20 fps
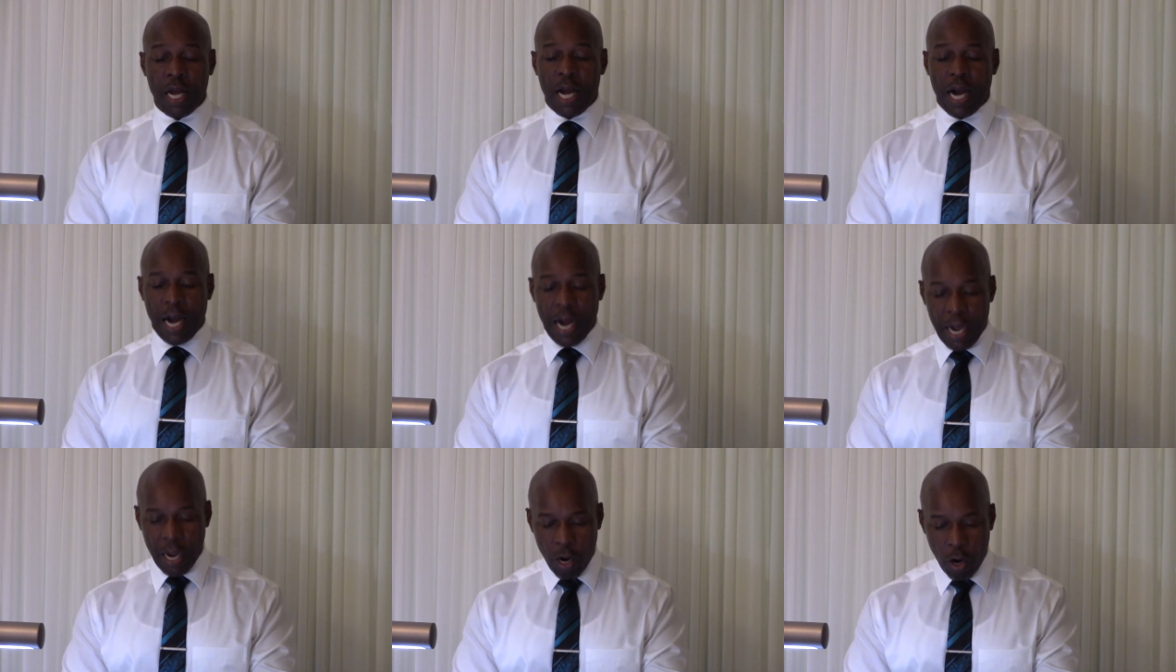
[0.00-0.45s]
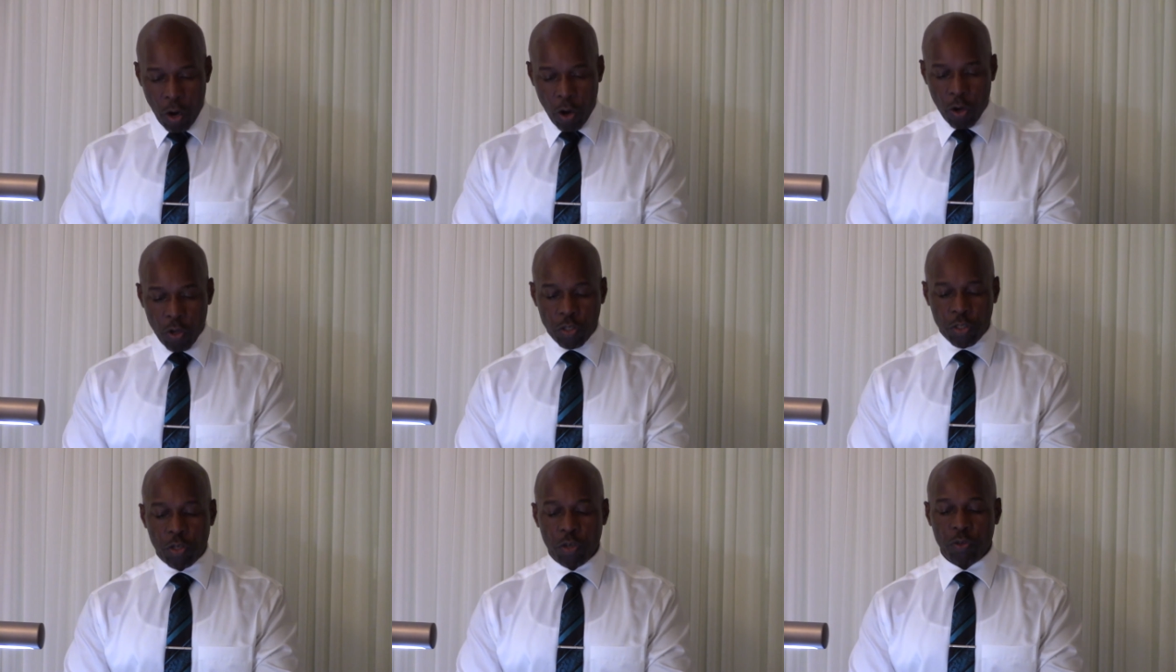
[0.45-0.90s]
I
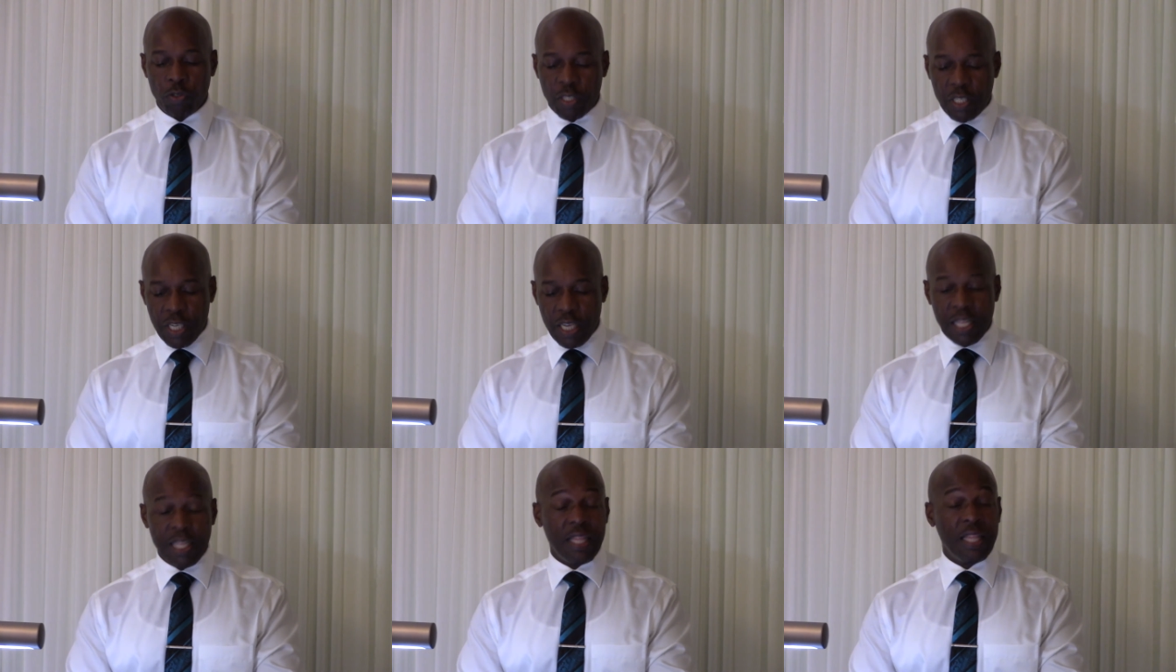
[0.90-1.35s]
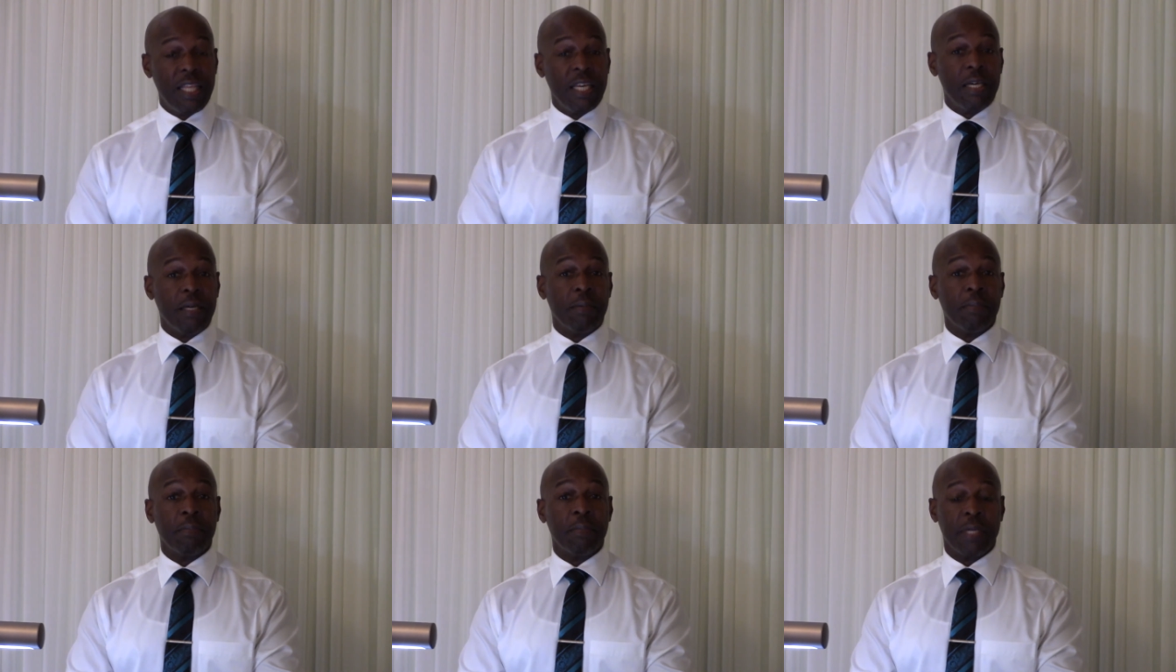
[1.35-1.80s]
also send
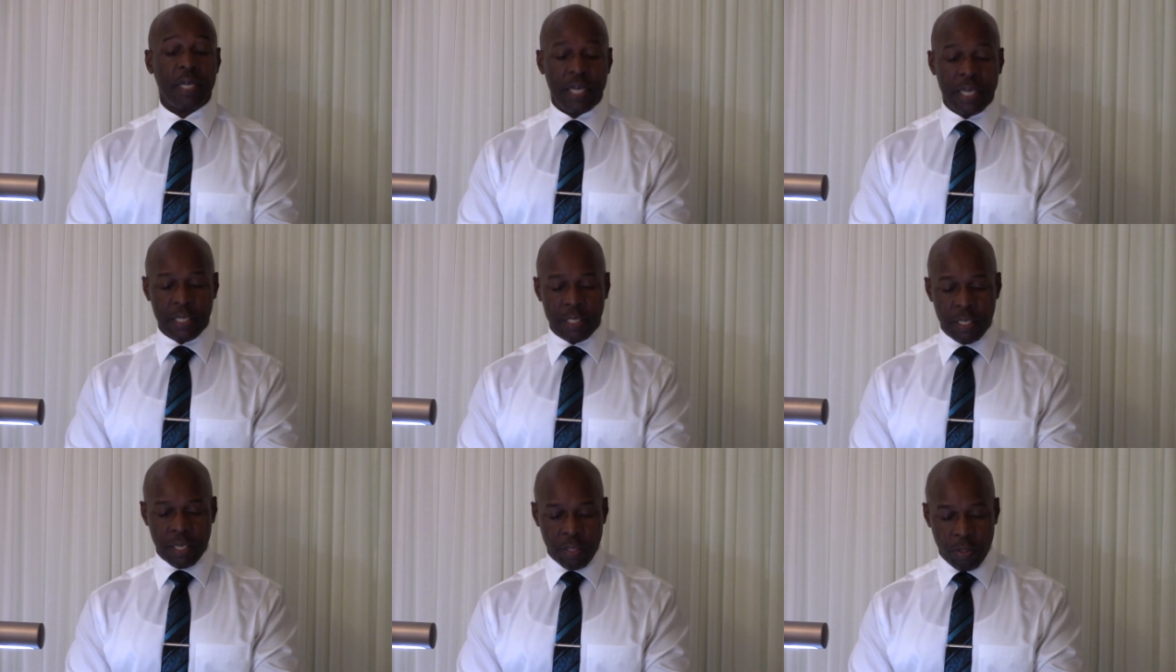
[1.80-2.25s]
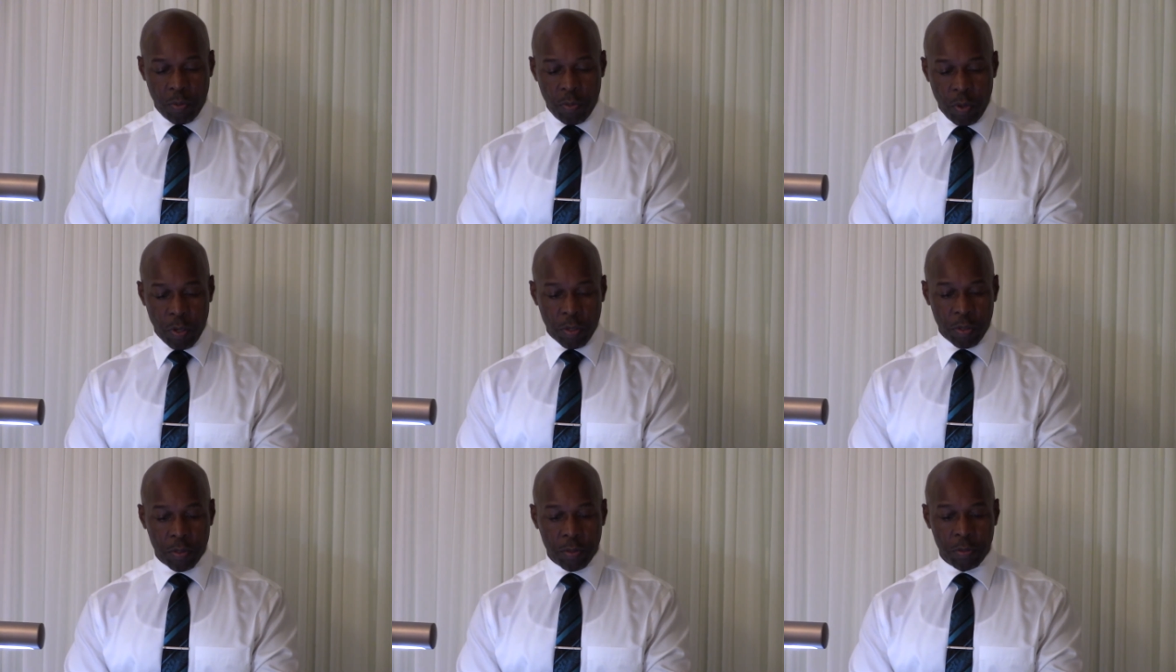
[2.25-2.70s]
them into the
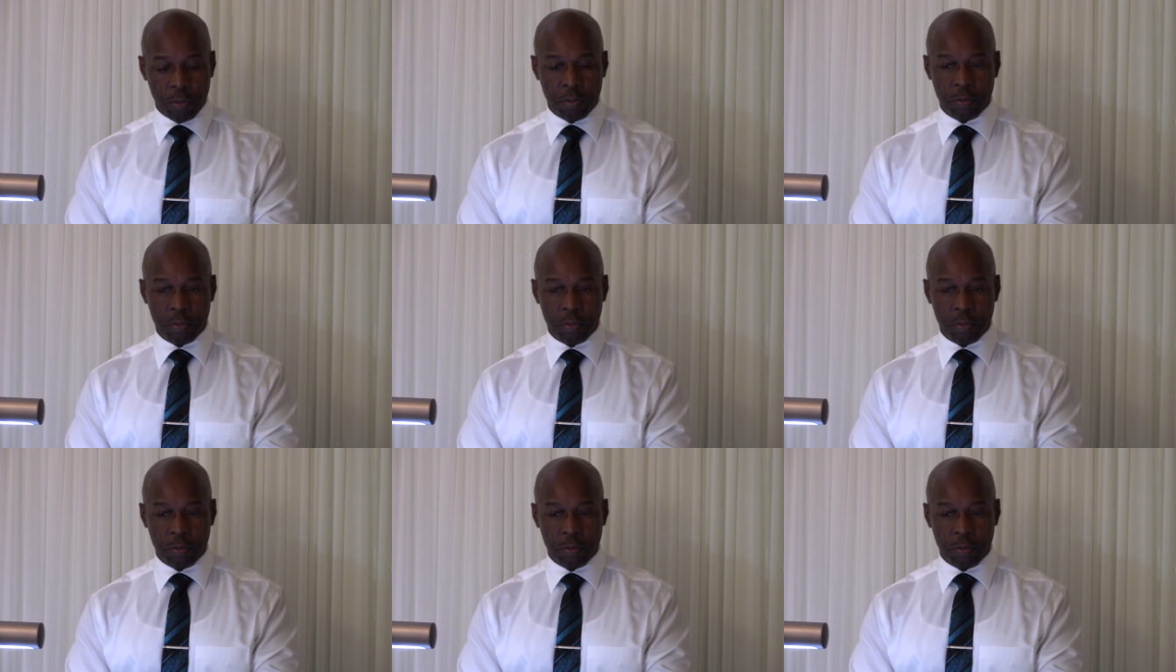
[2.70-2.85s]
world.